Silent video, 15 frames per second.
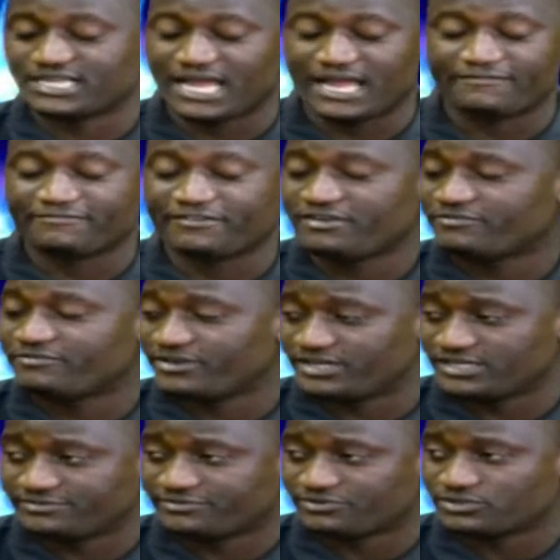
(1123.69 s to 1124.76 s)
They are a very, very
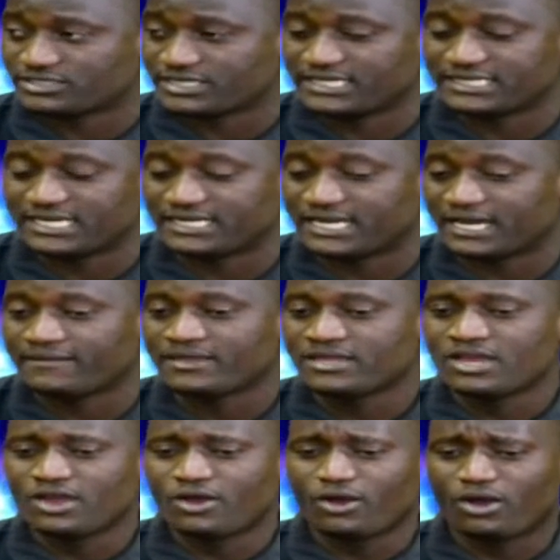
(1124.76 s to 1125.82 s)
difficult side, and
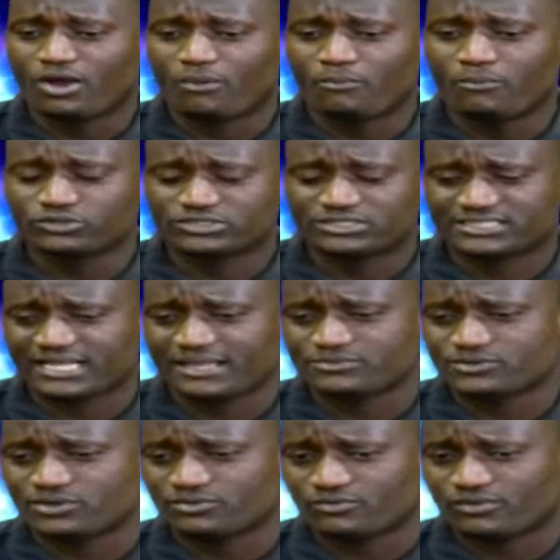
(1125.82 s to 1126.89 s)
most
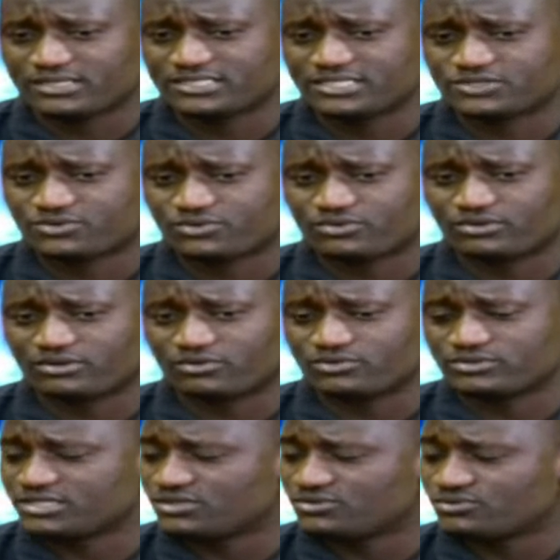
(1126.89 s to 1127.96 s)
times when Nkwazi
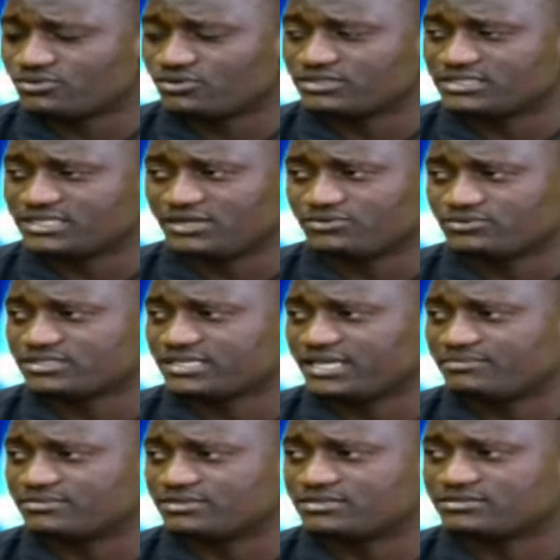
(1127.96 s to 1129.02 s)
concede 2 goals, they lose
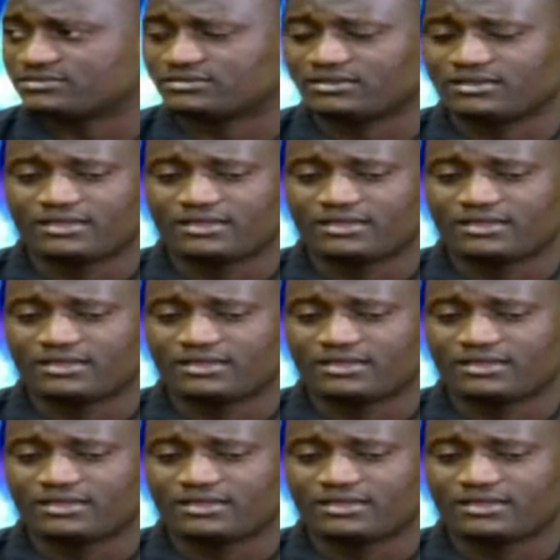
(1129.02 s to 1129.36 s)
games,